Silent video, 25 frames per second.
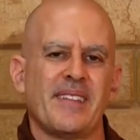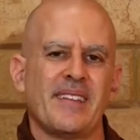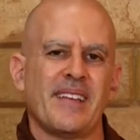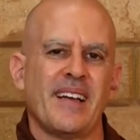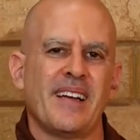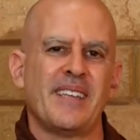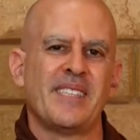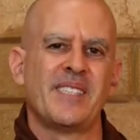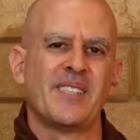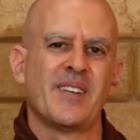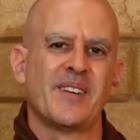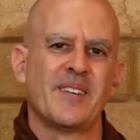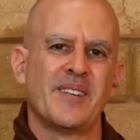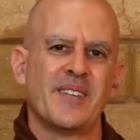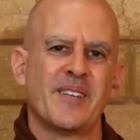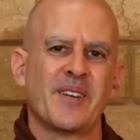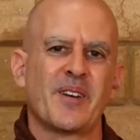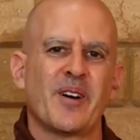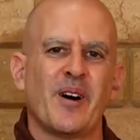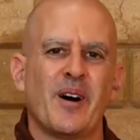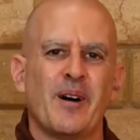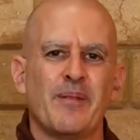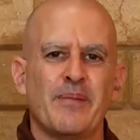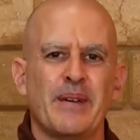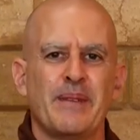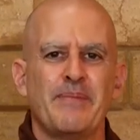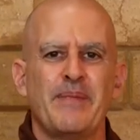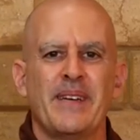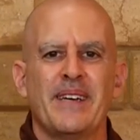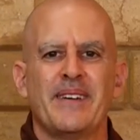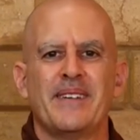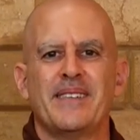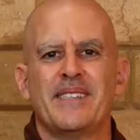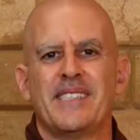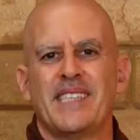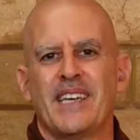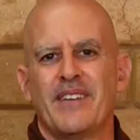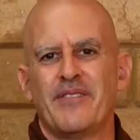I started to call my
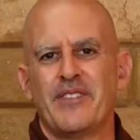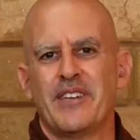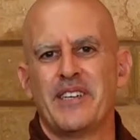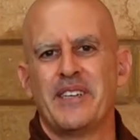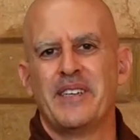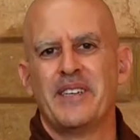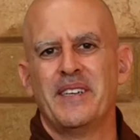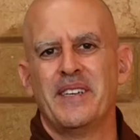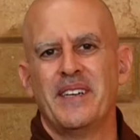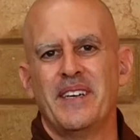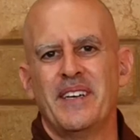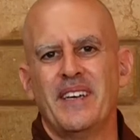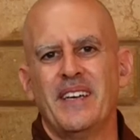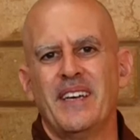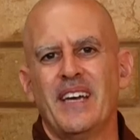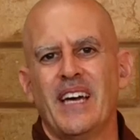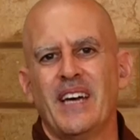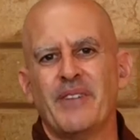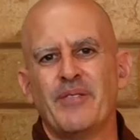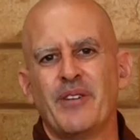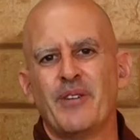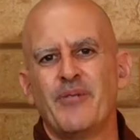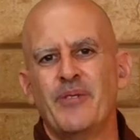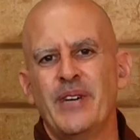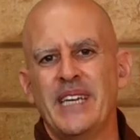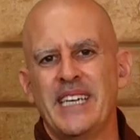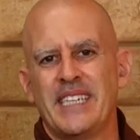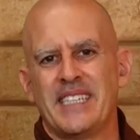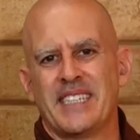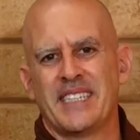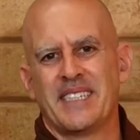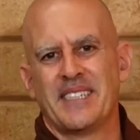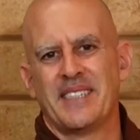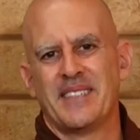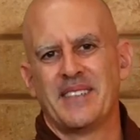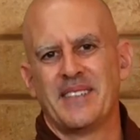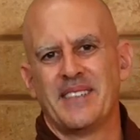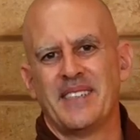parents every
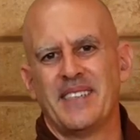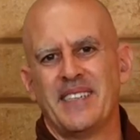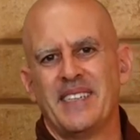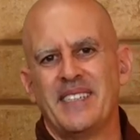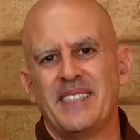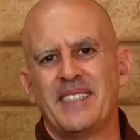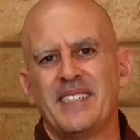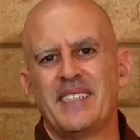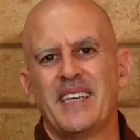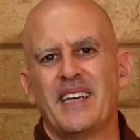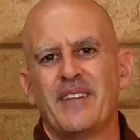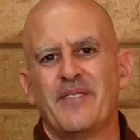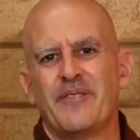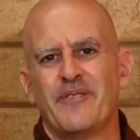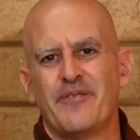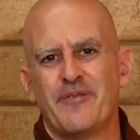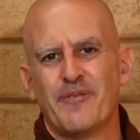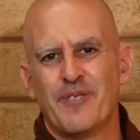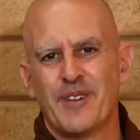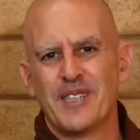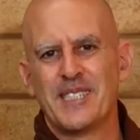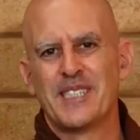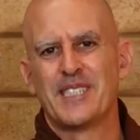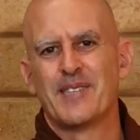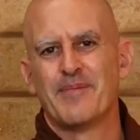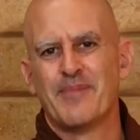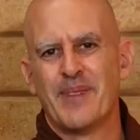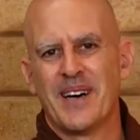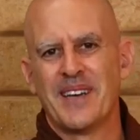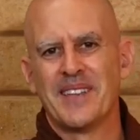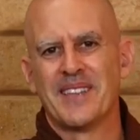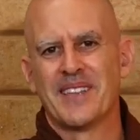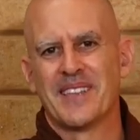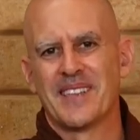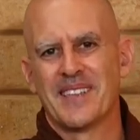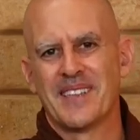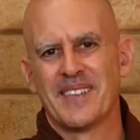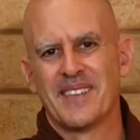week instead of once a
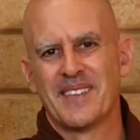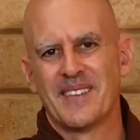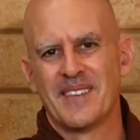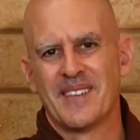month.